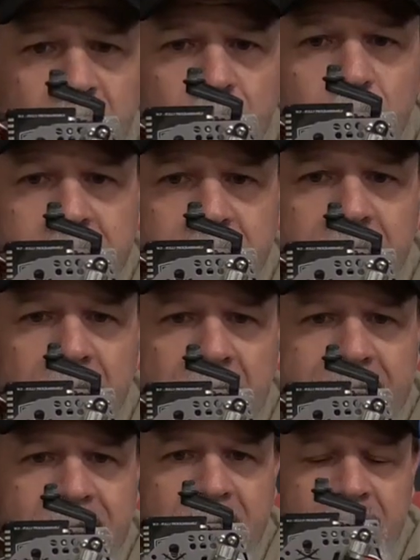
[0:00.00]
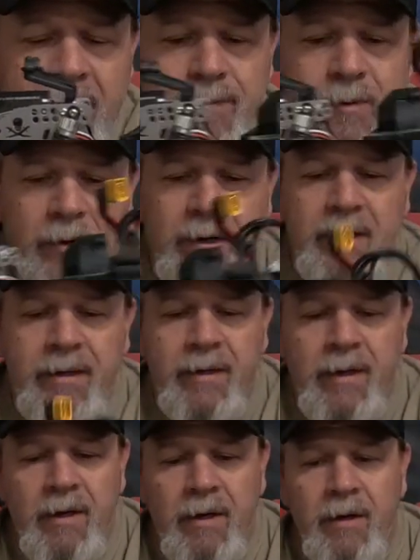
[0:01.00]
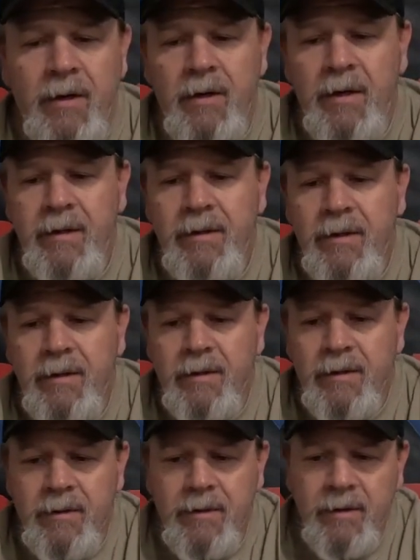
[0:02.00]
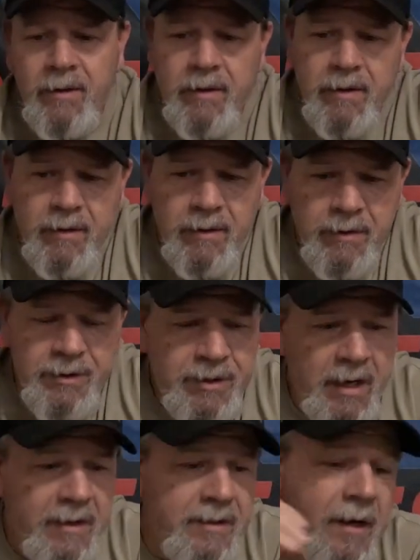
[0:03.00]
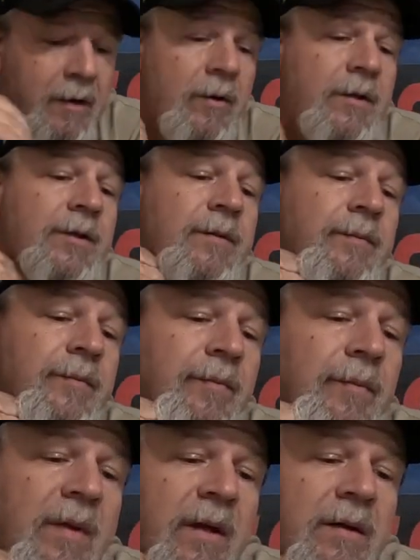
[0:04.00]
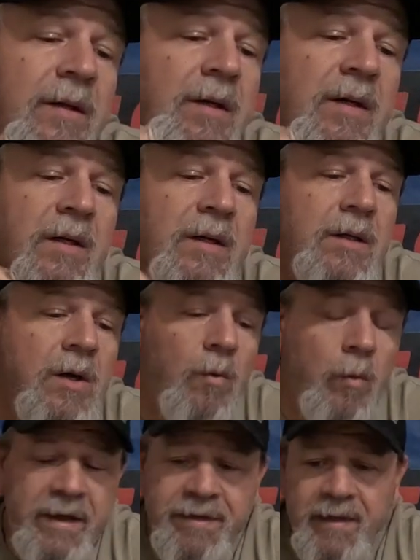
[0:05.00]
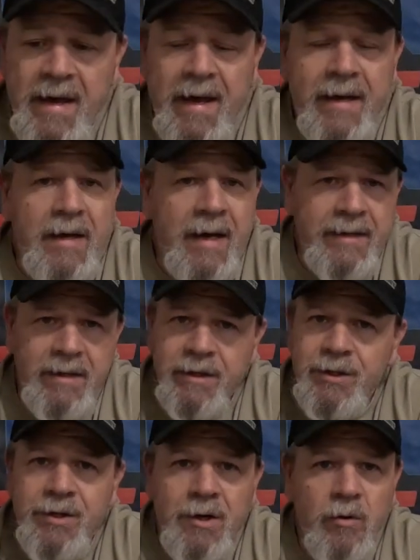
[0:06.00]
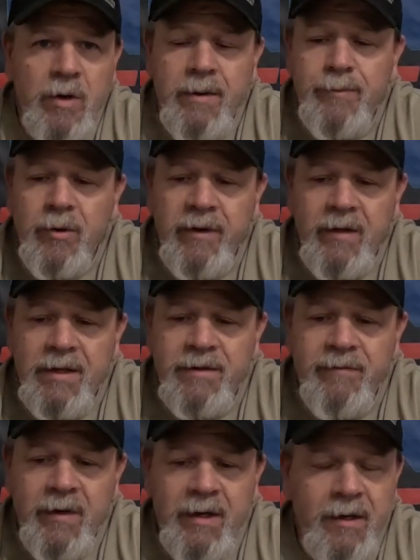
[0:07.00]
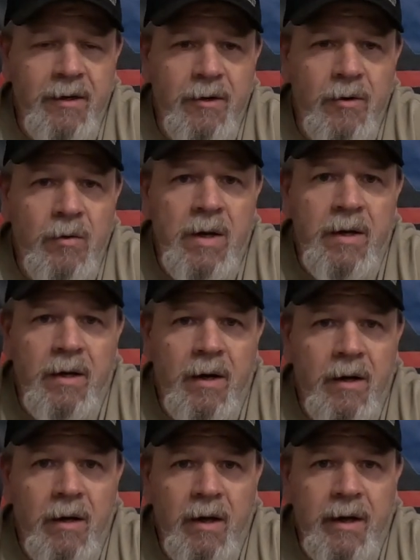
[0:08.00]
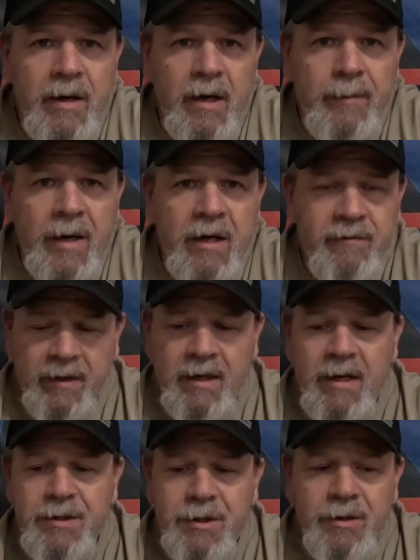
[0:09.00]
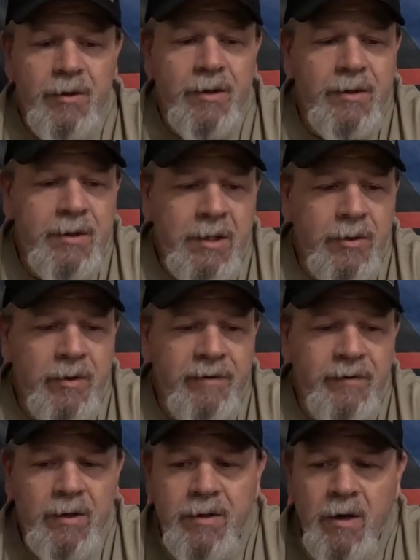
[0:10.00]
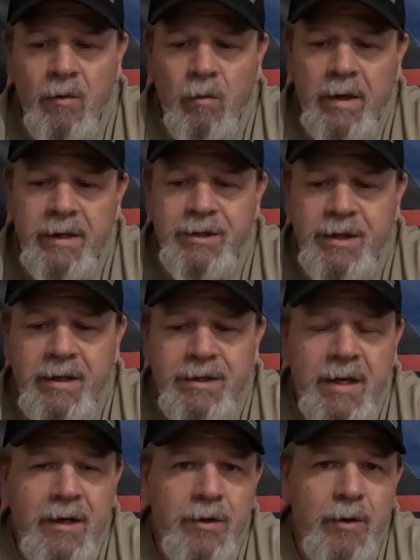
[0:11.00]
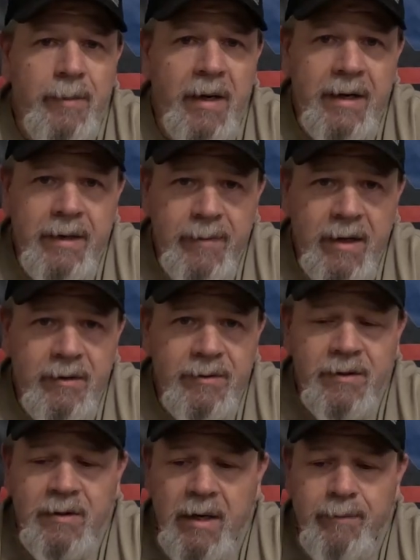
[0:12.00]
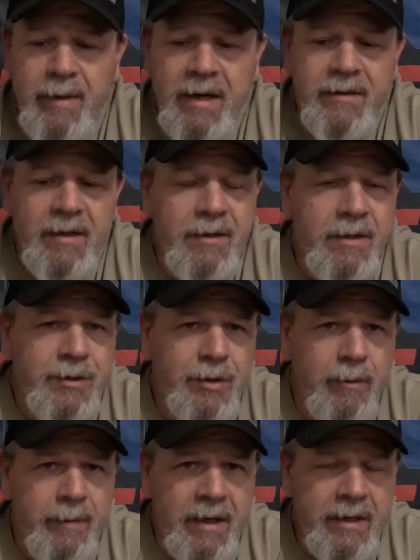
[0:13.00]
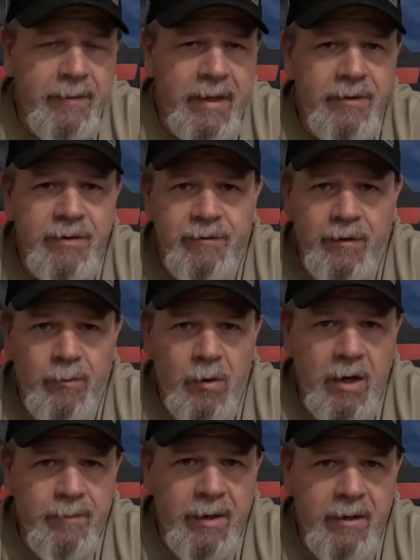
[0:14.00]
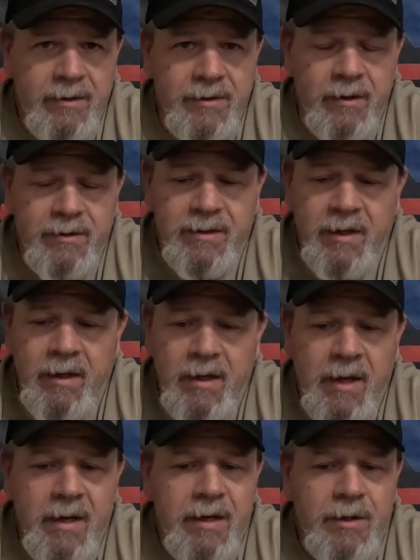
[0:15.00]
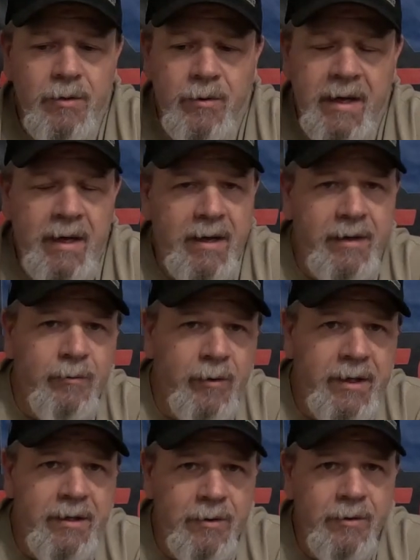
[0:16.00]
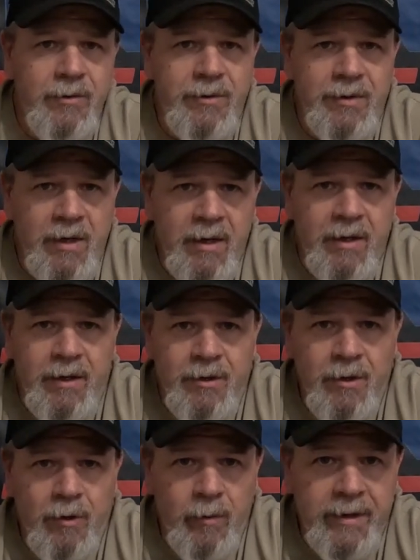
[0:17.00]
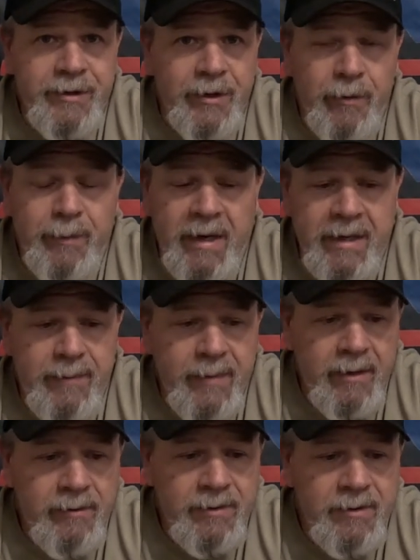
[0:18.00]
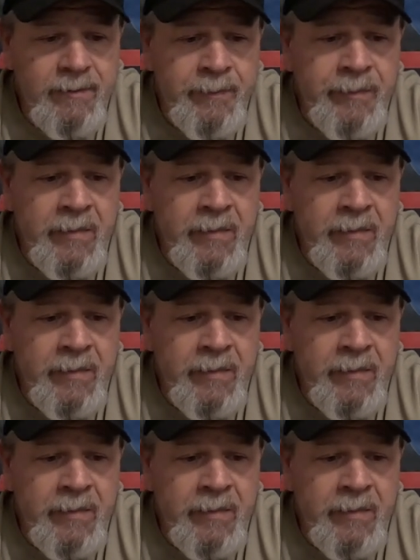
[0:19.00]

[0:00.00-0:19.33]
So I really like that upgrade on the shock towers. With that, I did show in a previous video on a modification you can do you don't want to change out your body mounts and buy the additional body mounts from Rock Pirates RC. You can reuse your original body mounts.